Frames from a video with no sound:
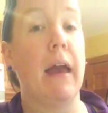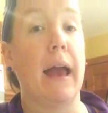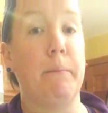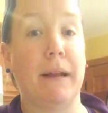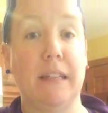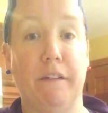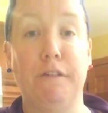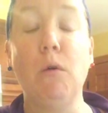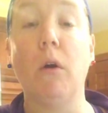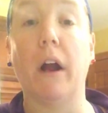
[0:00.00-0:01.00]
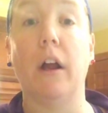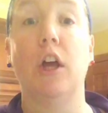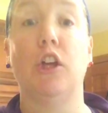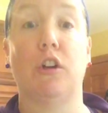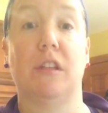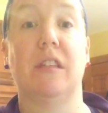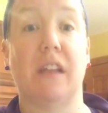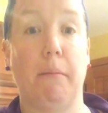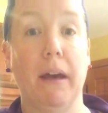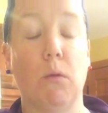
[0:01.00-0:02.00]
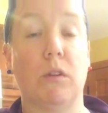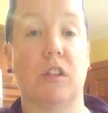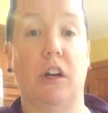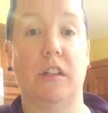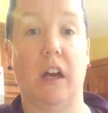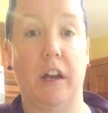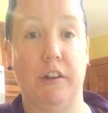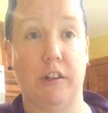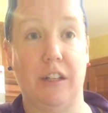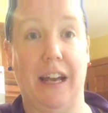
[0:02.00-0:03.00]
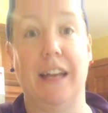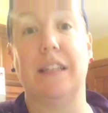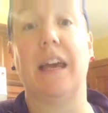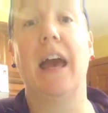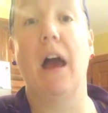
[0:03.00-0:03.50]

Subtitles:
And by day 4, your stomach will start to understand